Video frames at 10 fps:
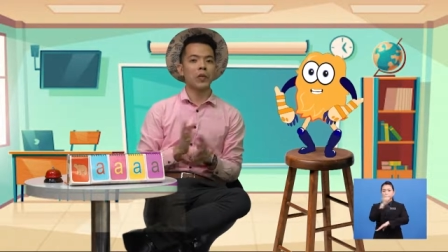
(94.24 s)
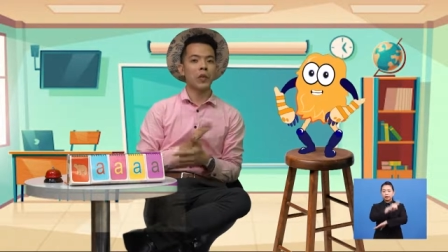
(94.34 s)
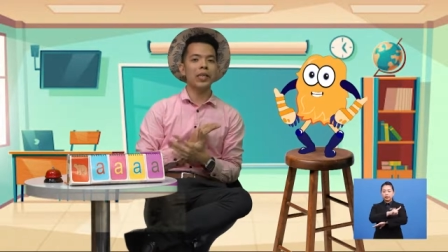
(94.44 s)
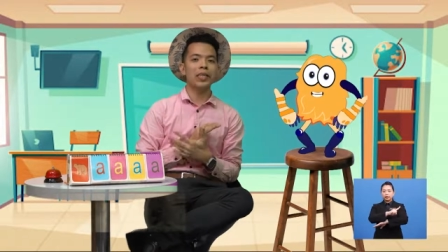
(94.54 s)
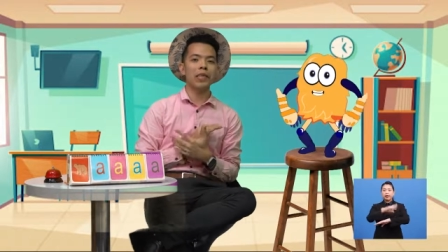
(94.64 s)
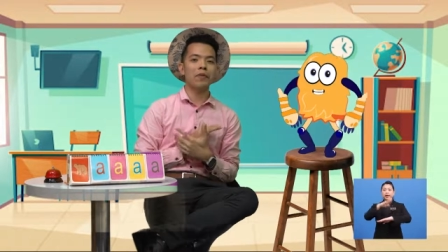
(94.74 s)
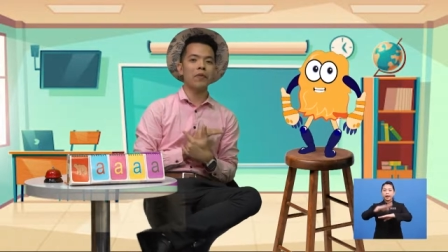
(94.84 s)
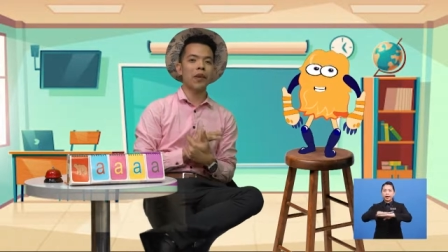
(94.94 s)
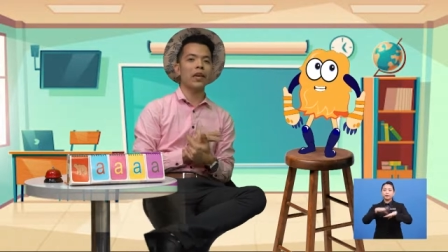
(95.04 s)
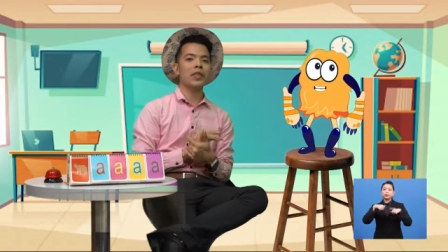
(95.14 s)
drinking
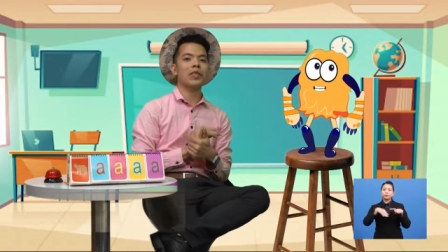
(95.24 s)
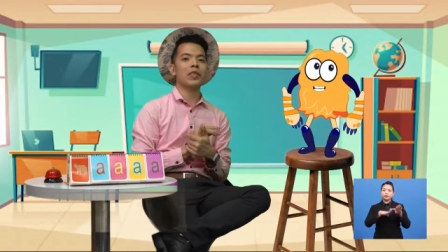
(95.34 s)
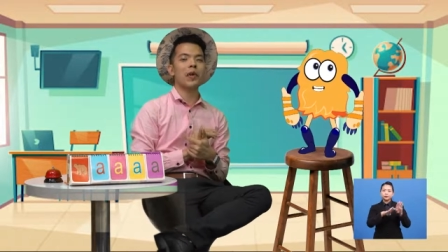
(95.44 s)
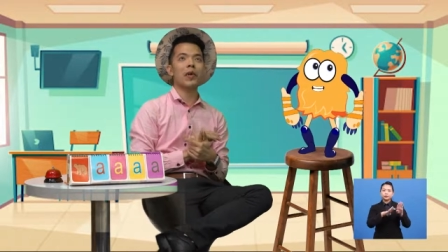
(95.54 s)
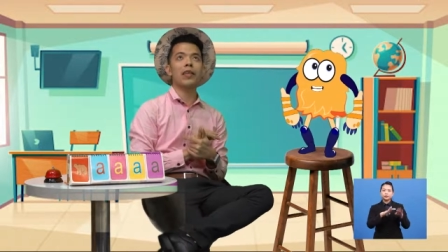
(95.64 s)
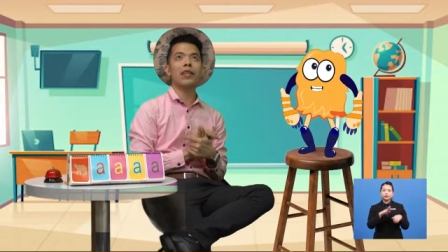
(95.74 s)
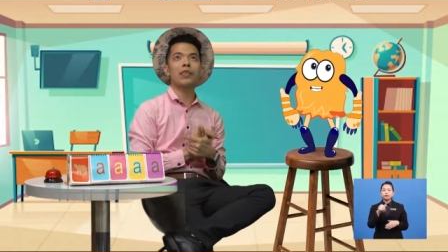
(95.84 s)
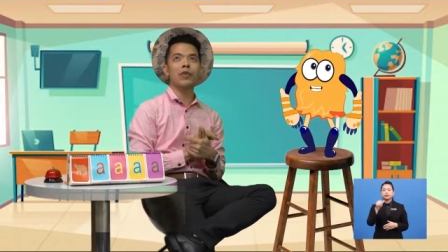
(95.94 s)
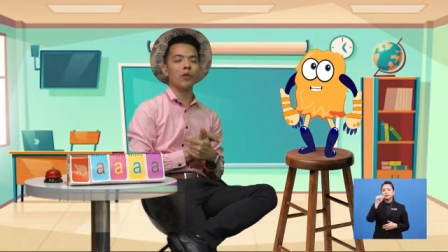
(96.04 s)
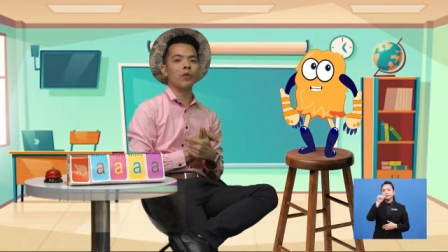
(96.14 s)
fresh coconut
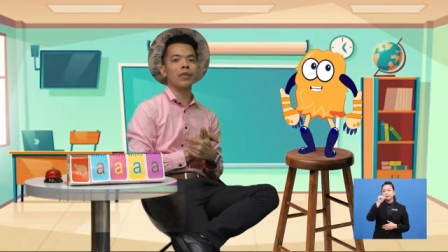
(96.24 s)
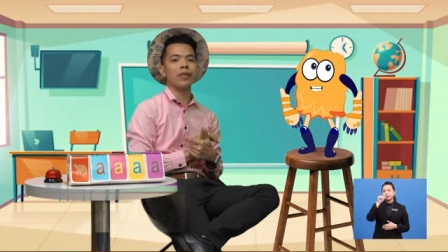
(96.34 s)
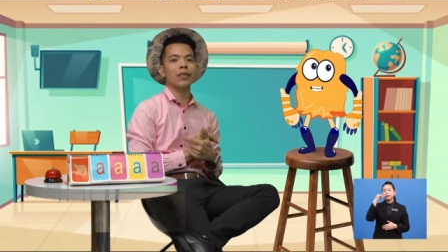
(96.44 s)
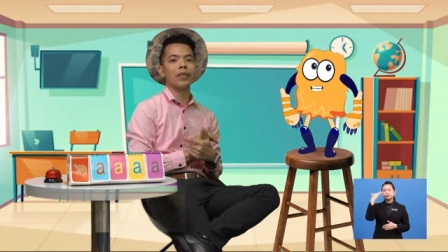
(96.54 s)
juice.